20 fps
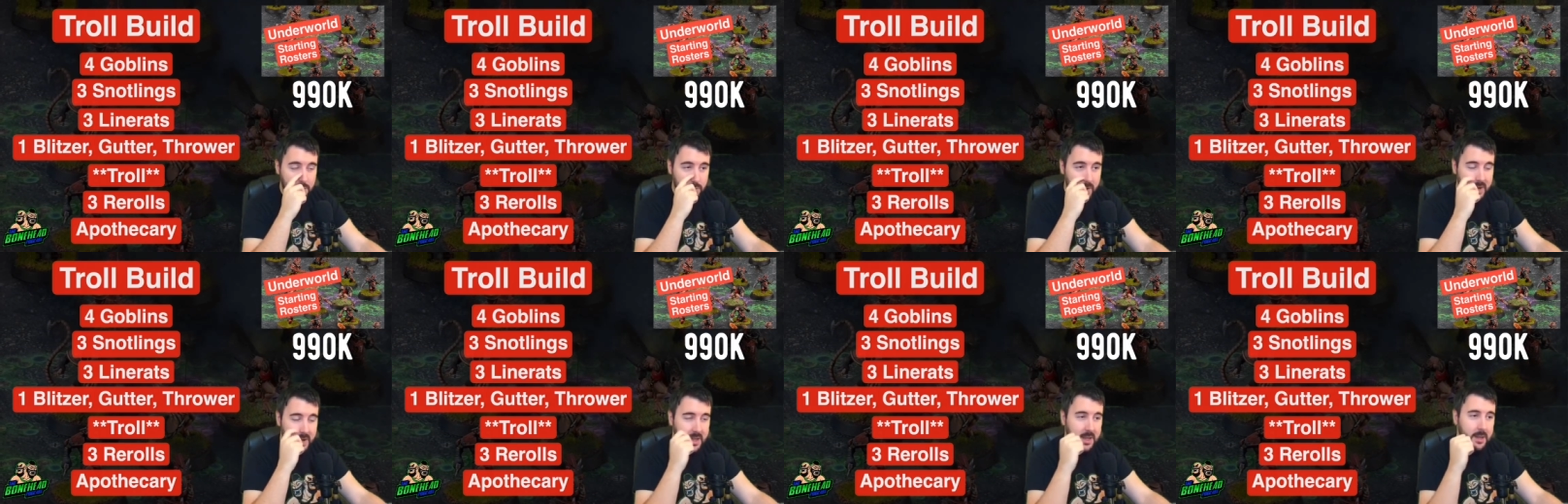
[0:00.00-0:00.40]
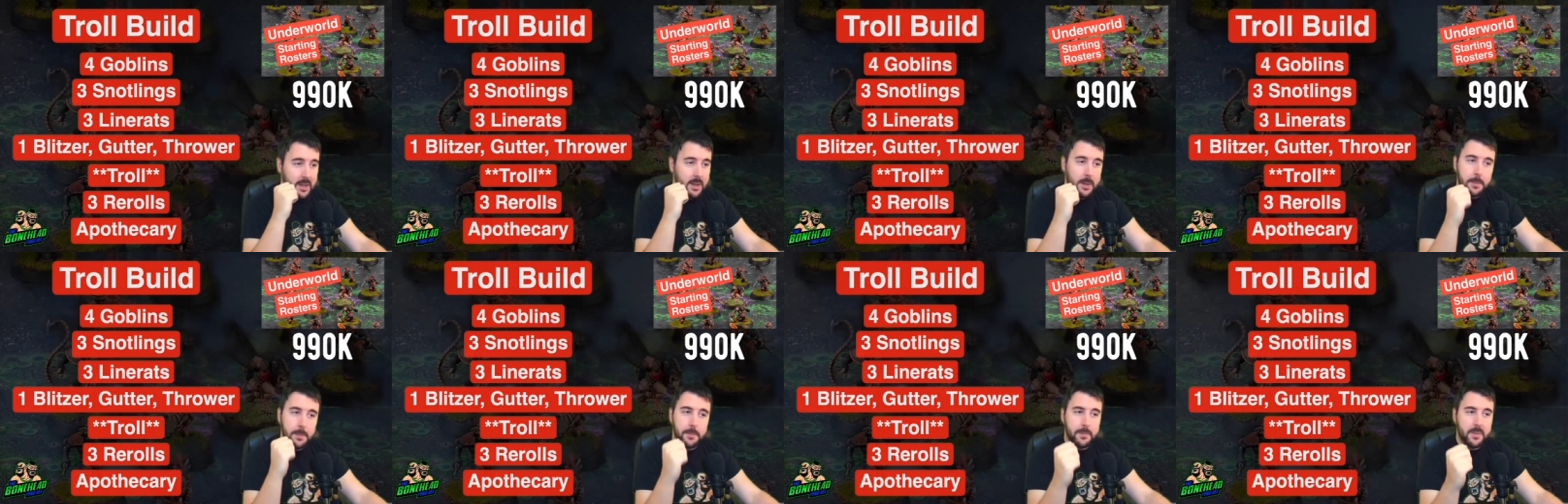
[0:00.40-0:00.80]
already,
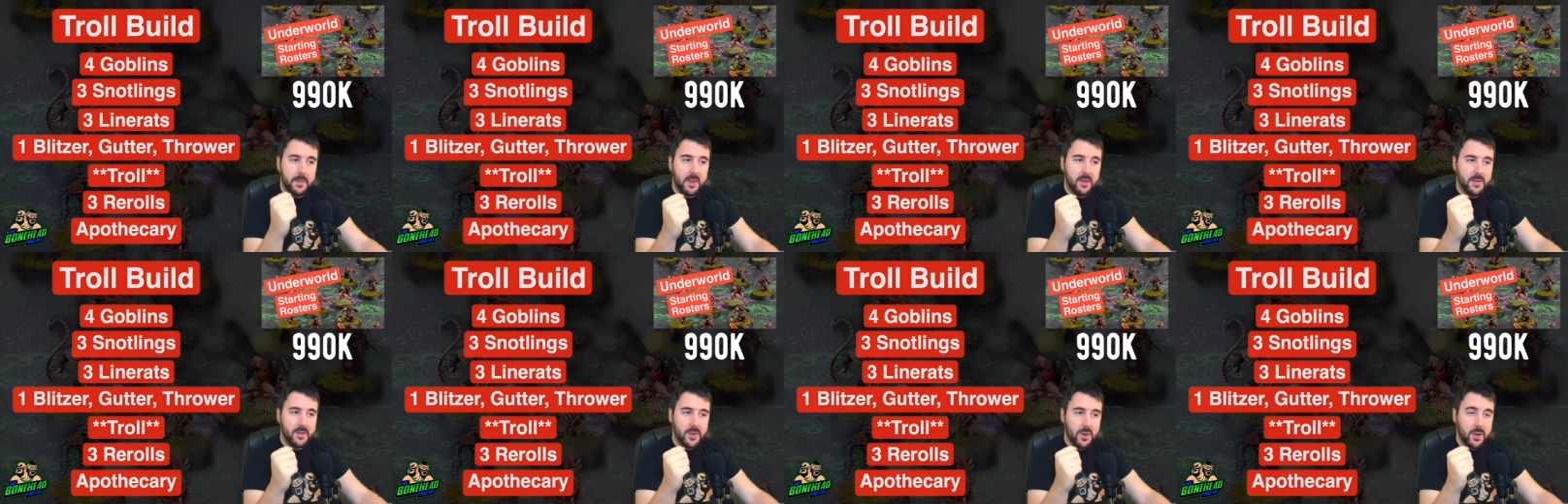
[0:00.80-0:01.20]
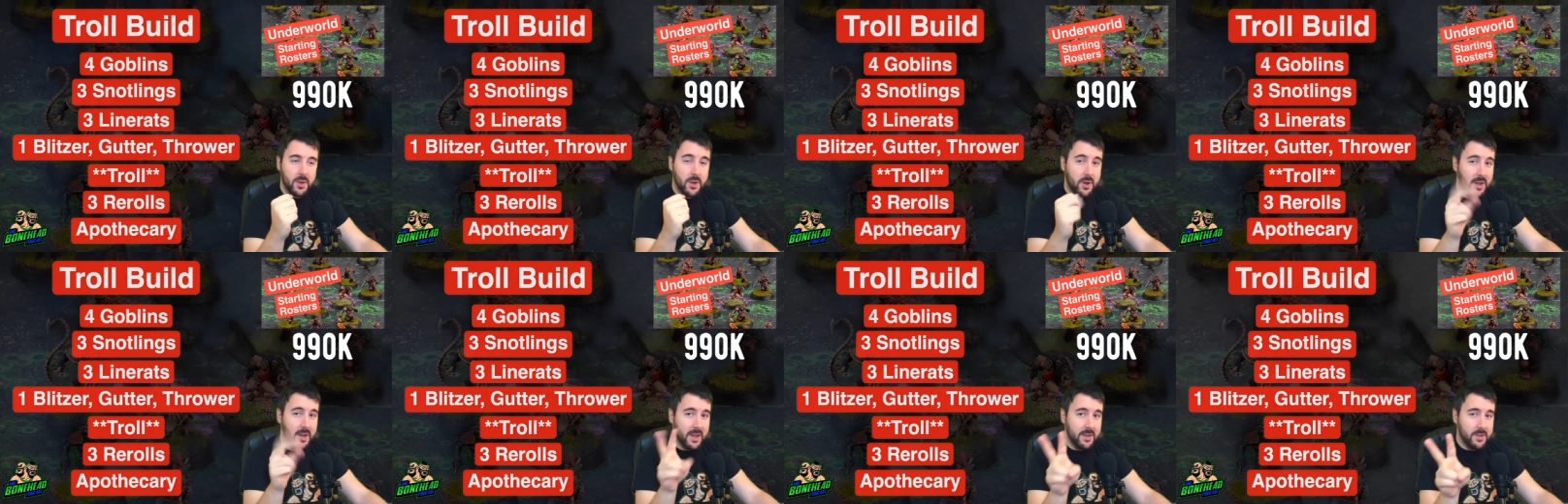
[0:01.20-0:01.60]
so you
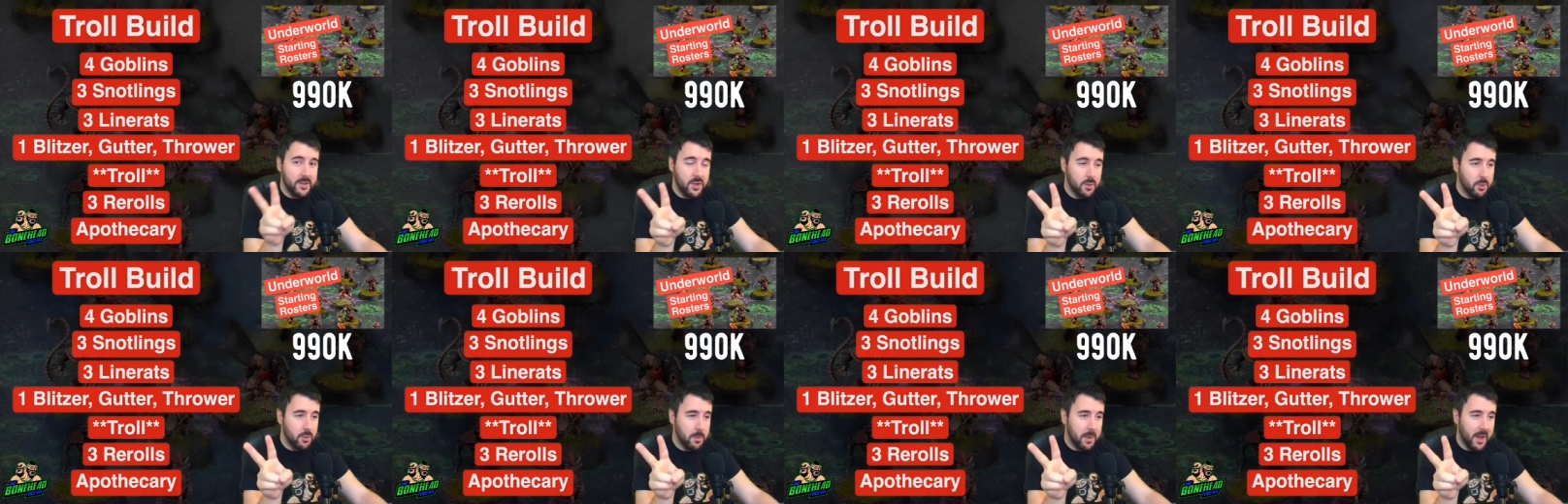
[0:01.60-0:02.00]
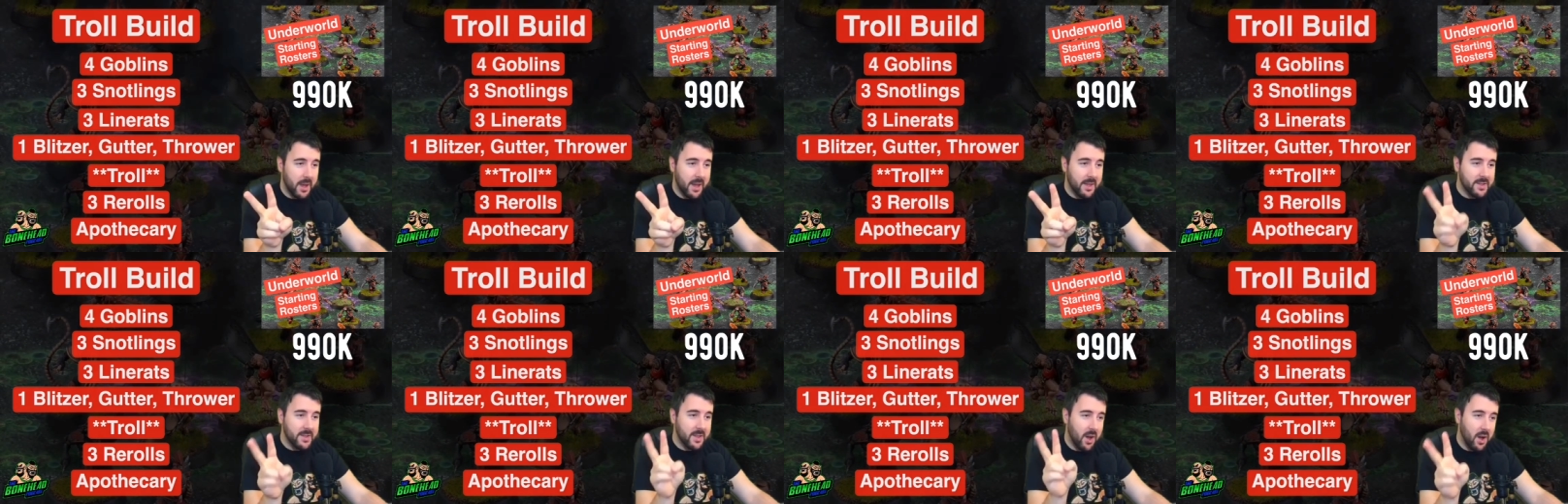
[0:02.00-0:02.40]
can only get two more
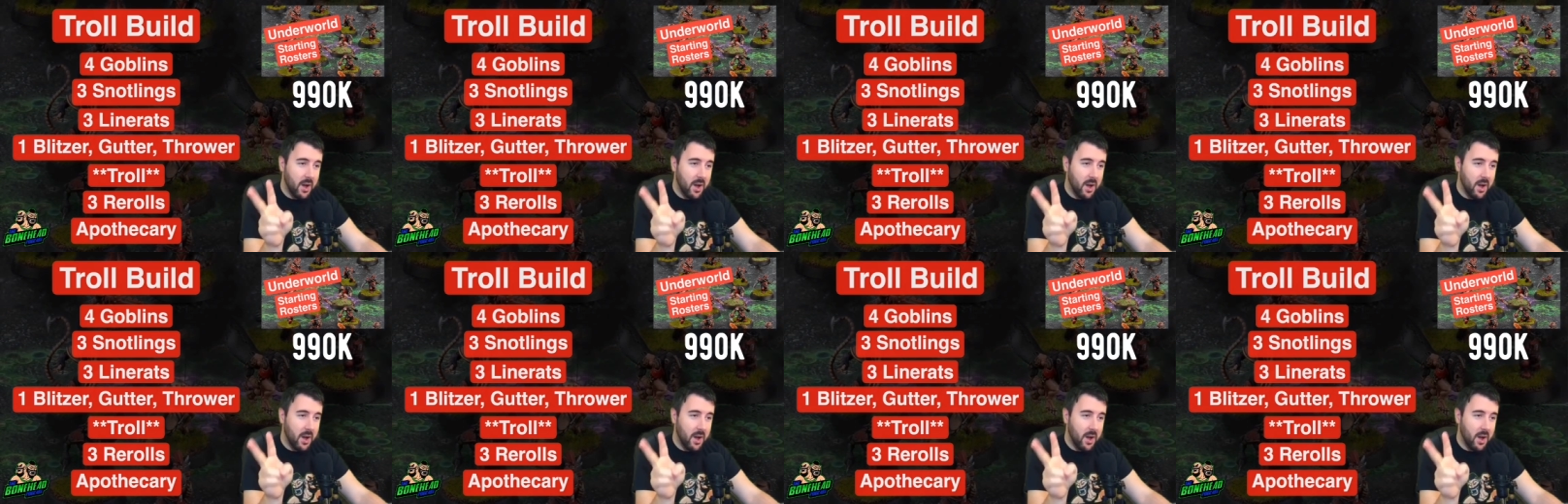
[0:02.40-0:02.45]
players.